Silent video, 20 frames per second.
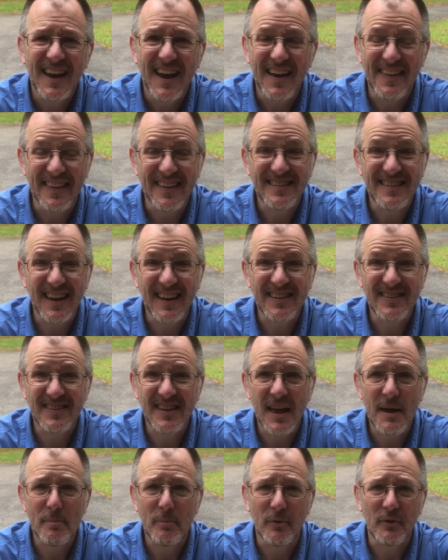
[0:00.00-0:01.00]
and they take
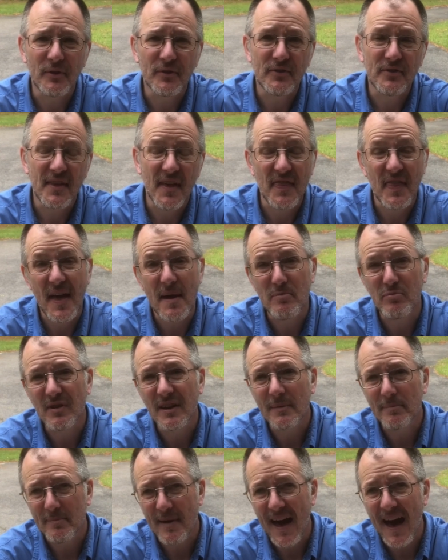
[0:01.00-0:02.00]
samples that they
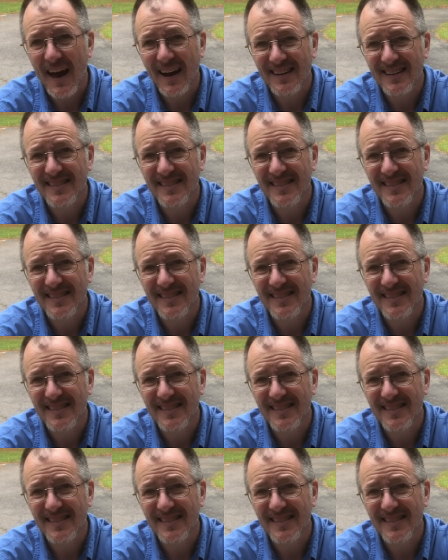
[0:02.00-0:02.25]
bring back